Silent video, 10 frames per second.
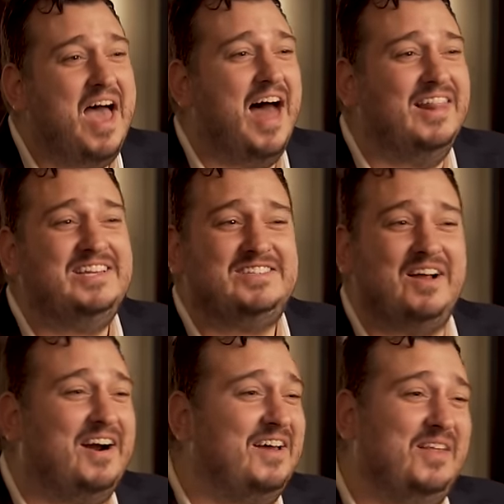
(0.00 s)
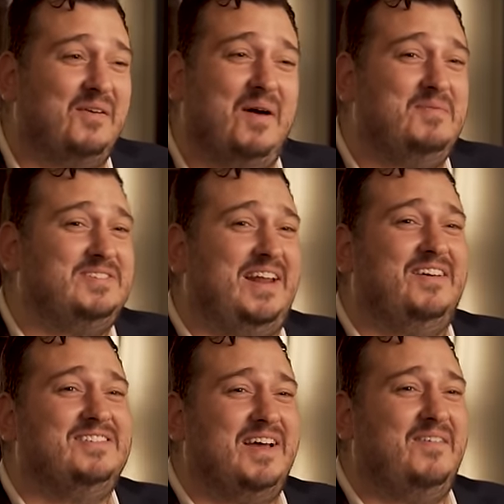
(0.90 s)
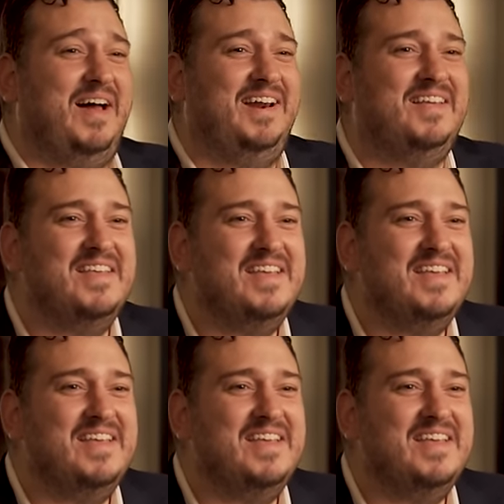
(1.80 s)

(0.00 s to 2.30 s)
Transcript: At least starting on their website. I was like, what?